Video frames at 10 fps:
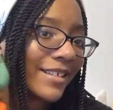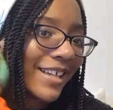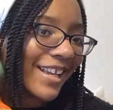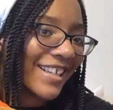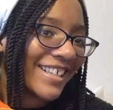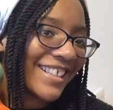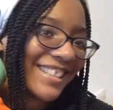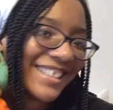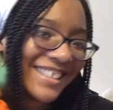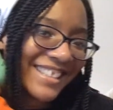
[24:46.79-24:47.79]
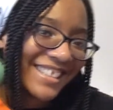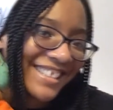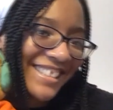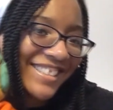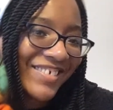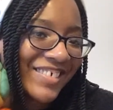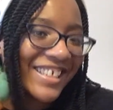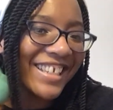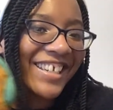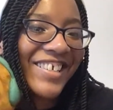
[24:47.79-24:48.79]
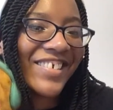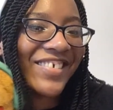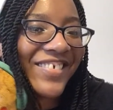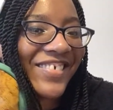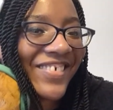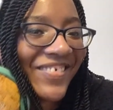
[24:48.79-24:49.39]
Yeah. She's so cute.